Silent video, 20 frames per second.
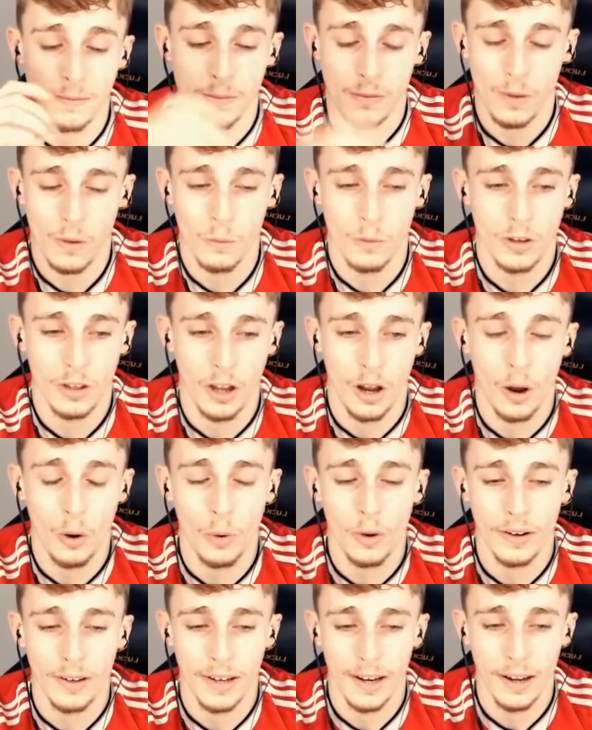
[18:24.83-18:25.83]
we just
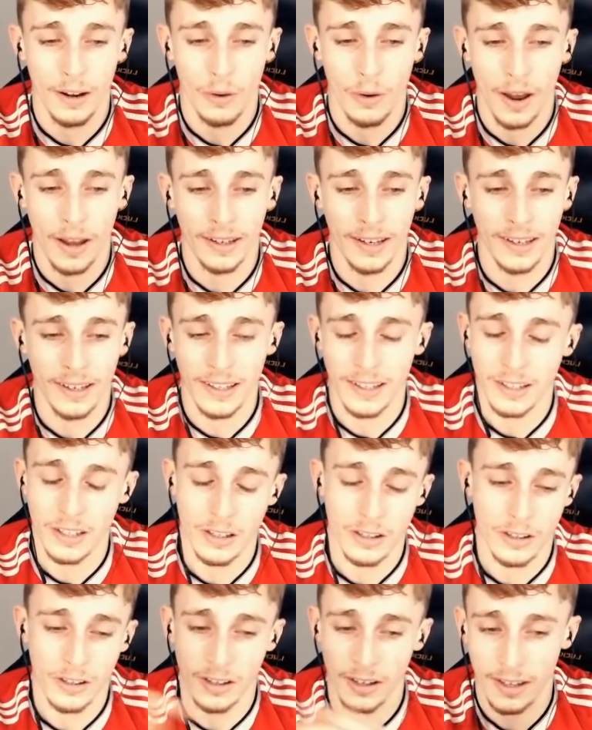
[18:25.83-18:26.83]
halted now, and then it's just
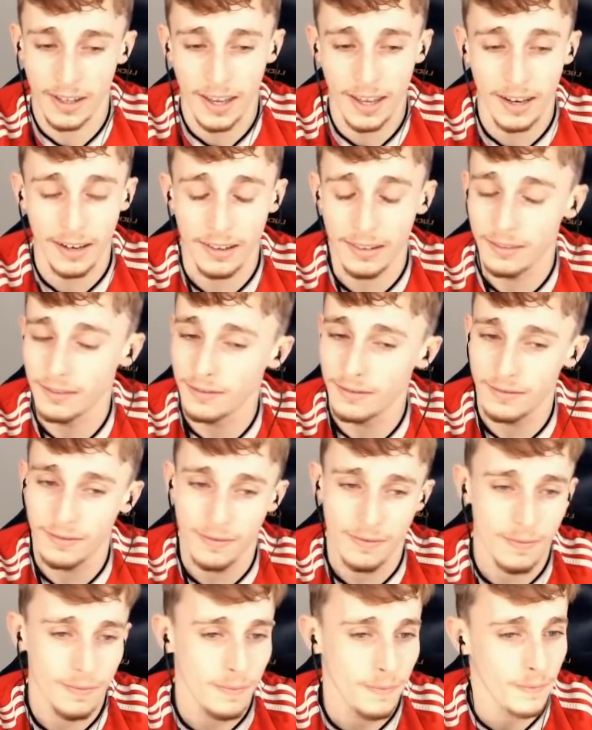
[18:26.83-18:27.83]
going to, again,
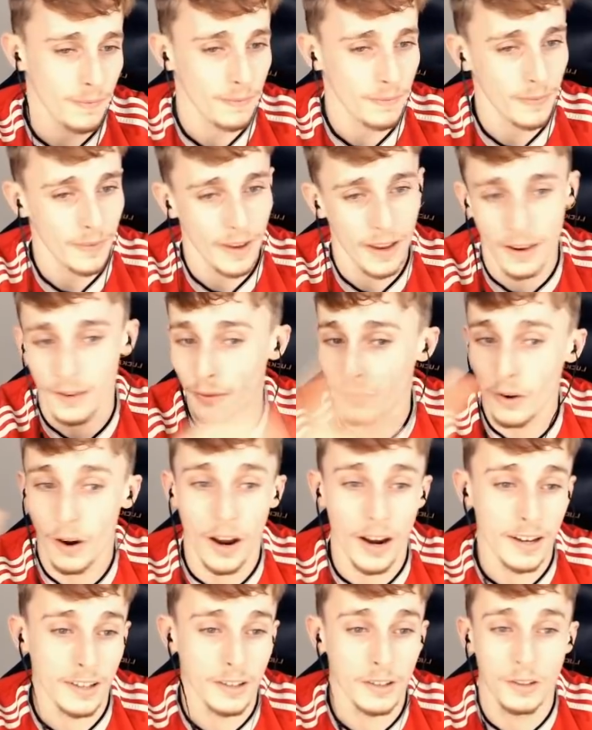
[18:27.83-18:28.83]

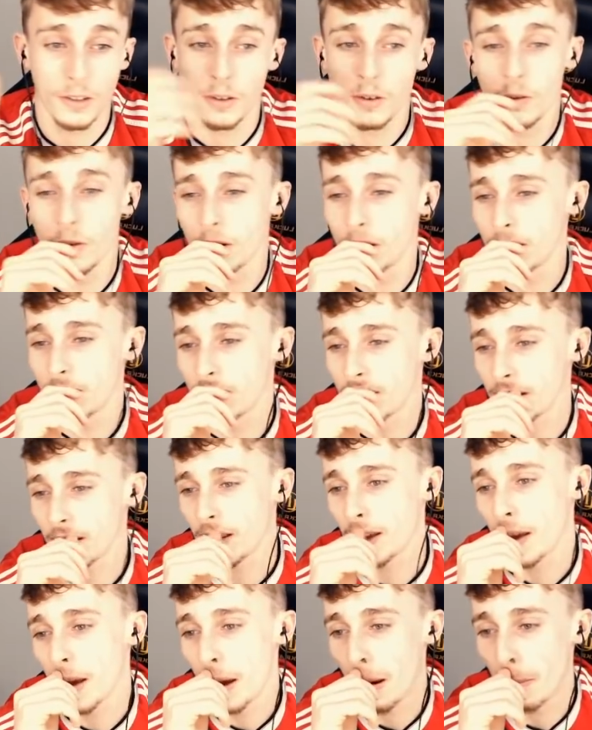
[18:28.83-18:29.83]
advance as soon as
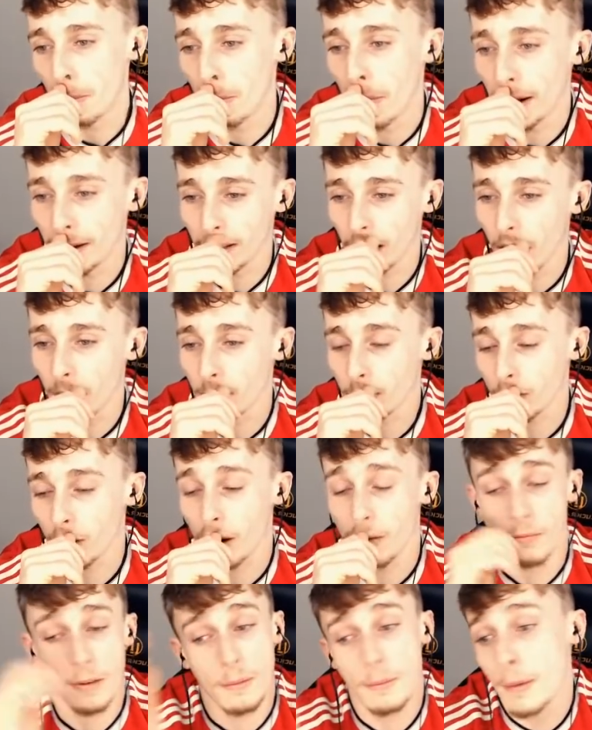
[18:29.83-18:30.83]
my time's gone.
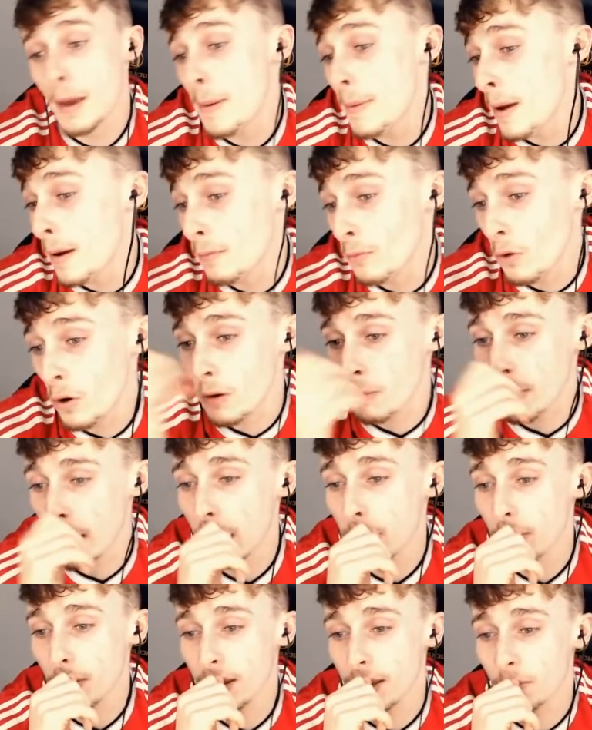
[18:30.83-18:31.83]
But maybe I'm wrong.
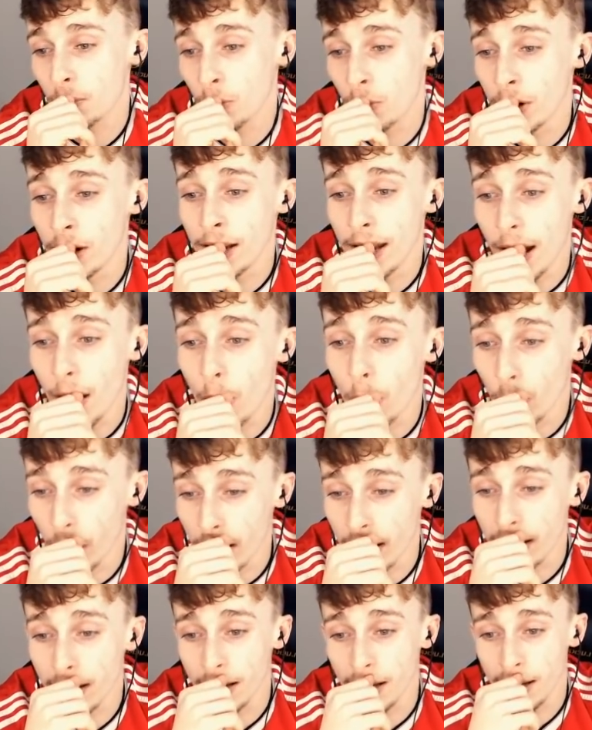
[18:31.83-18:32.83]
Maybe we're now
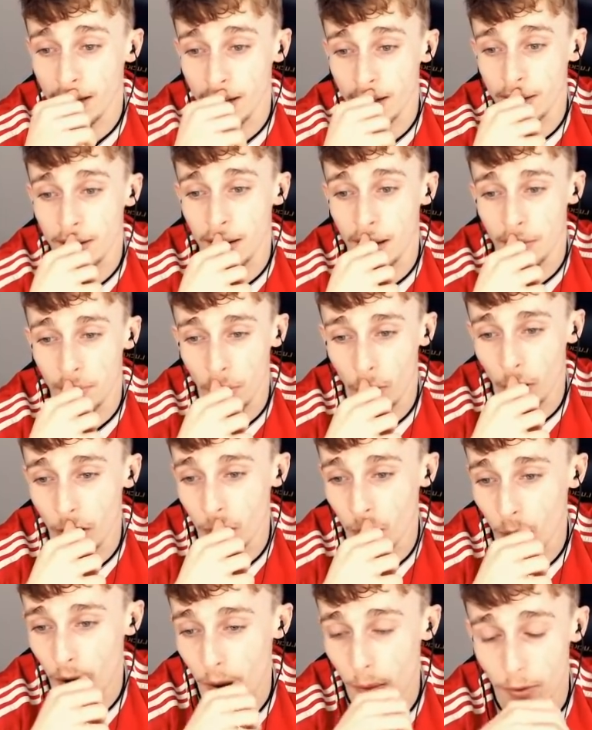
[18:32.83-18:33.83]
in a point
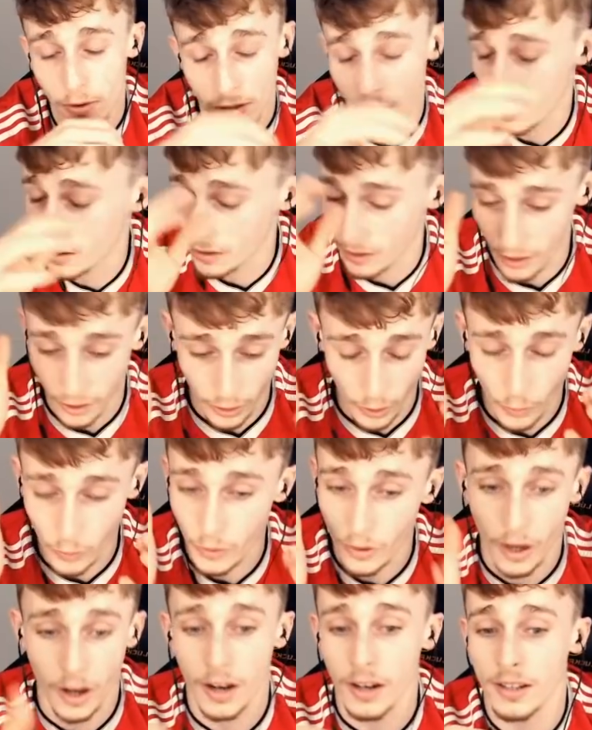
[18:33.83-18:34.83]
where we're just going to go
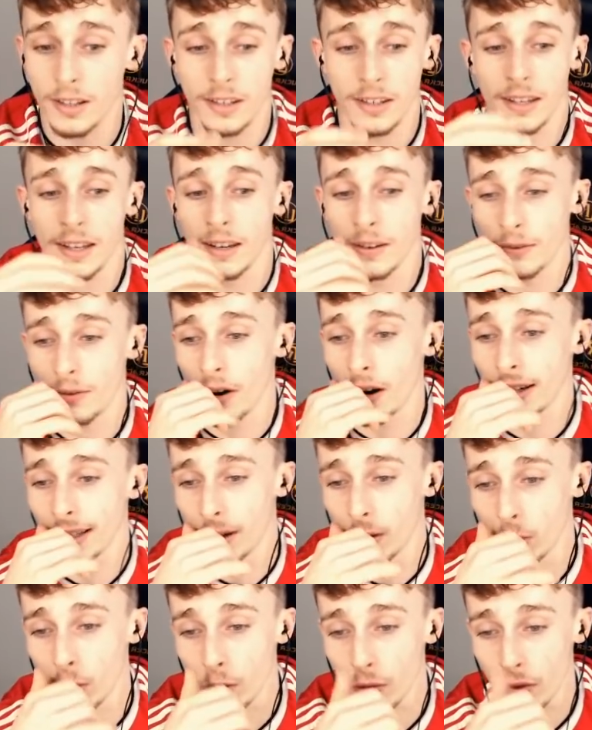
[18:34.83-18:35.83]
nuts in finding out
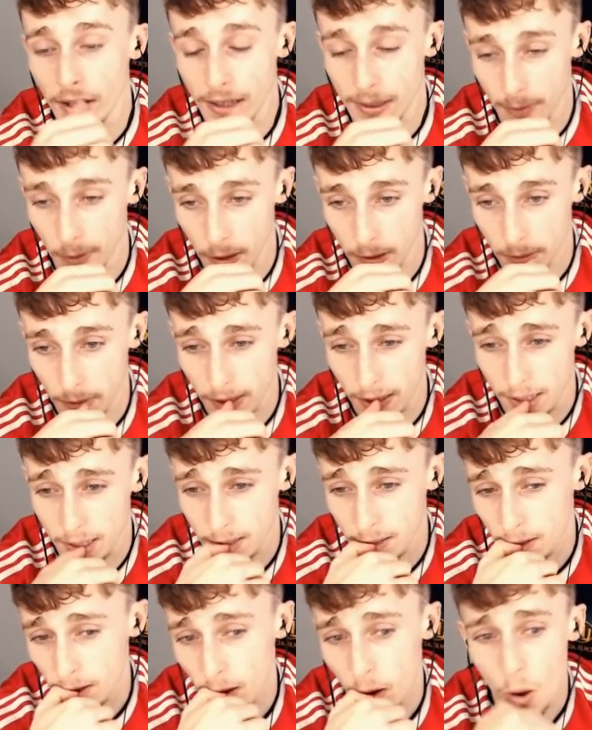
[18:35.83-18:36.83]
new things about space.
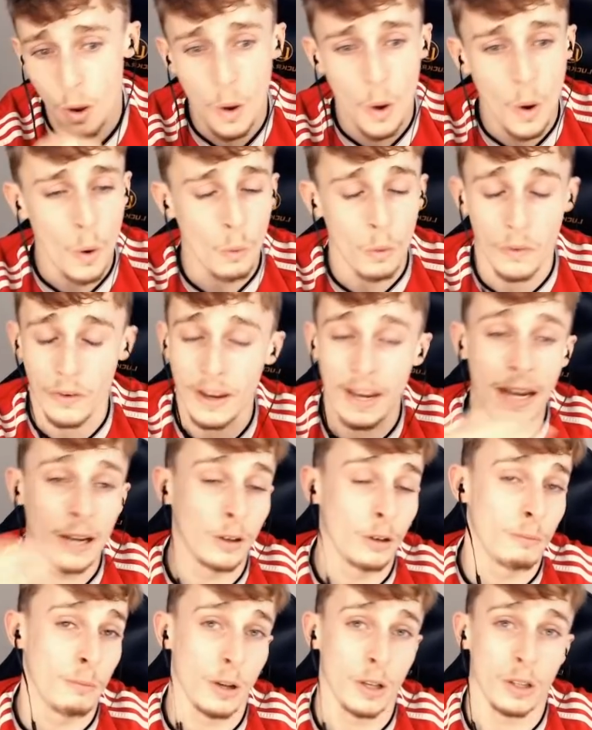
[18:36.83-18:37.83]
With
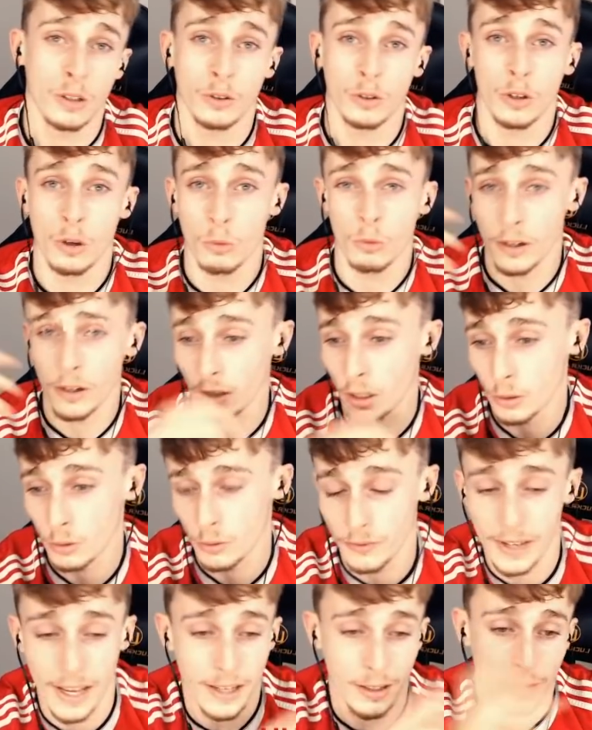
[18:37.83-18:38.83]
Elon Musk doing what he does, with
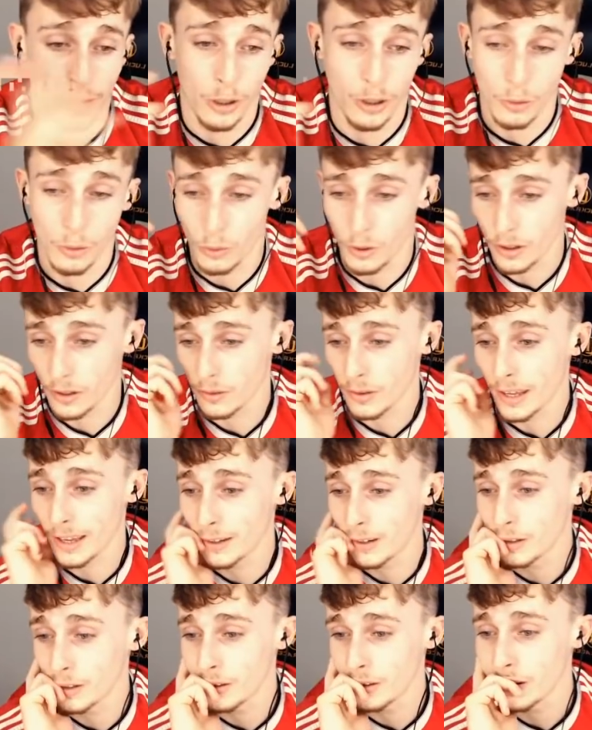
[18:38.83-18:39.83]
NASA doing what they
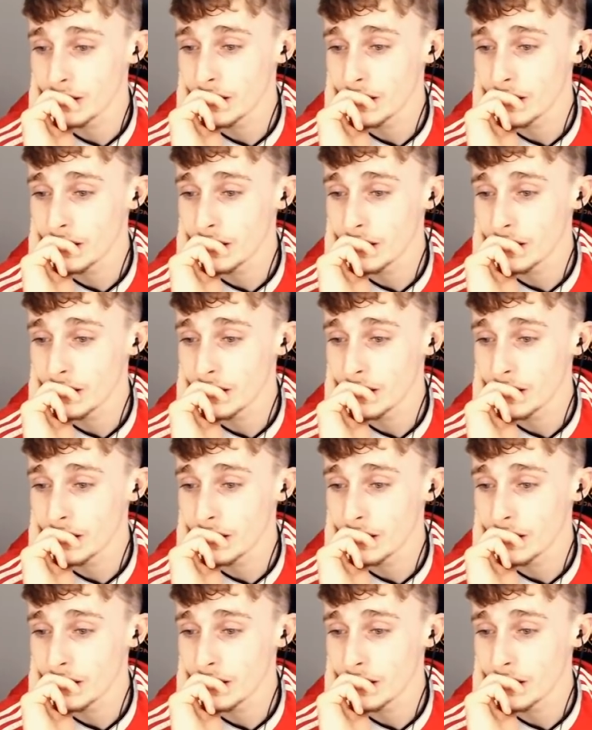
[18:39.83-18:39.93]
do,